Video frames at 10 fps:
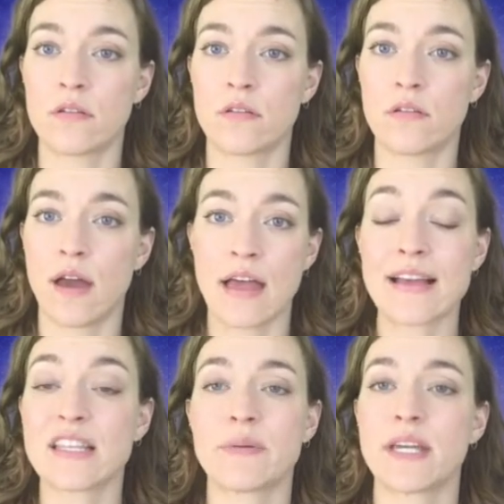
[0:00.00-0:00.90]

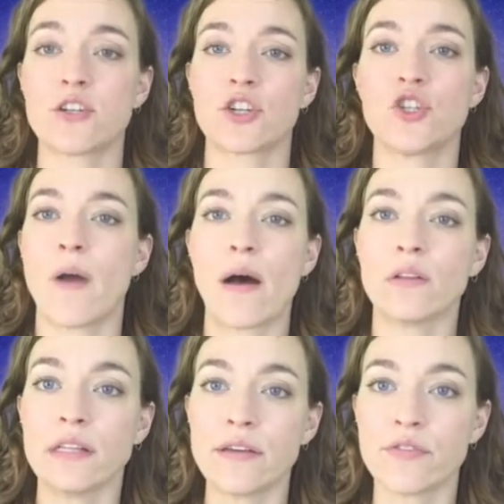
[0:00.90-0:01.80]
has the potential to
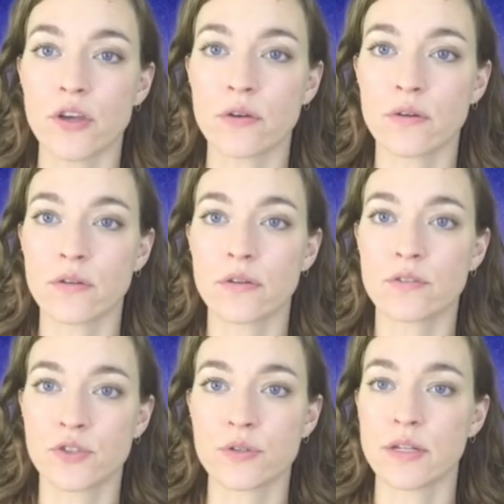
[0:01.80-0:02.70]
outlive you,
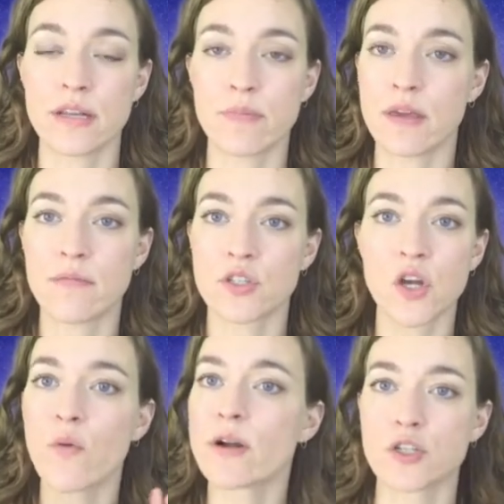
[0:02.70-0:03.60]
truly, to be
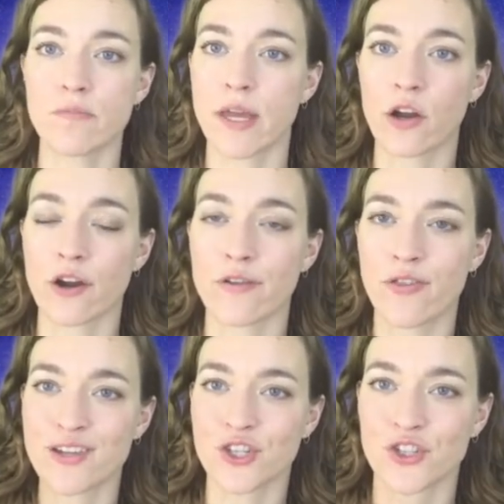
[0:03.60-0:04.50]
so much bigger
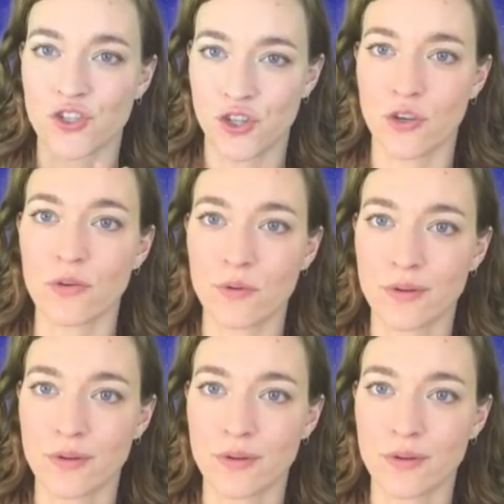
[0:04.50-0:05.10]
than just you.